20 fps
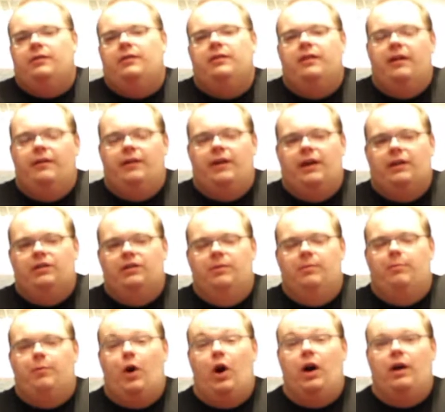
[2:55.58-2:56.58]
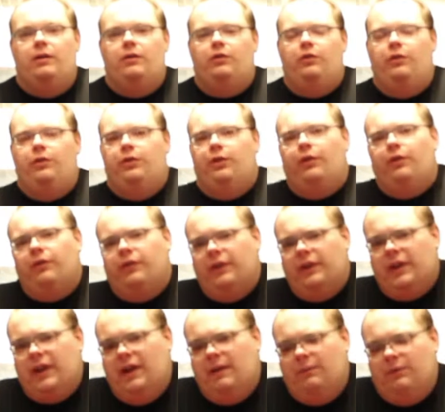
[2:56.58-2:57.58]
I haven't actually bought 2/3 of
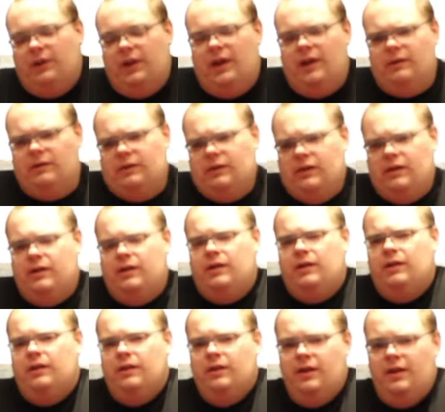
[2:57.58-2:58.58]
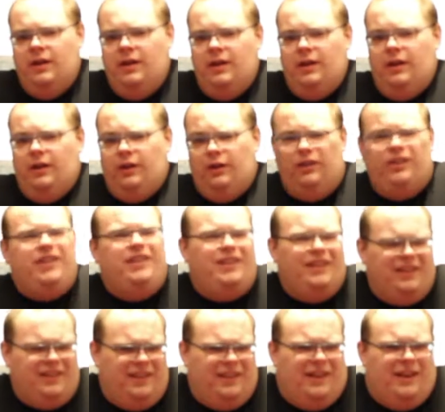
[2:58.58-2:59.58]
the games yet. There's
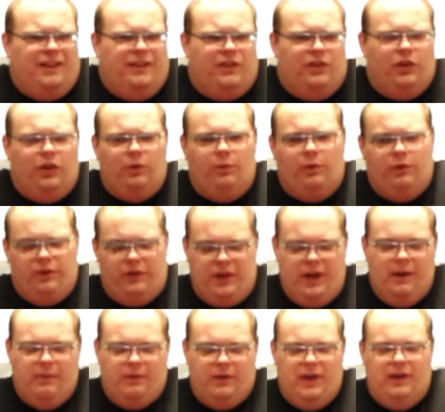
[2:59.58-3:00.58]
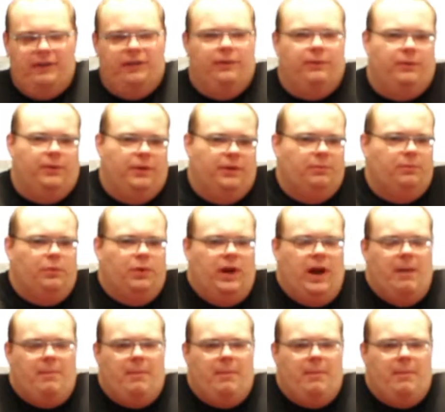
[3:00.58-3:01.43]
69 Star Wars games as of when I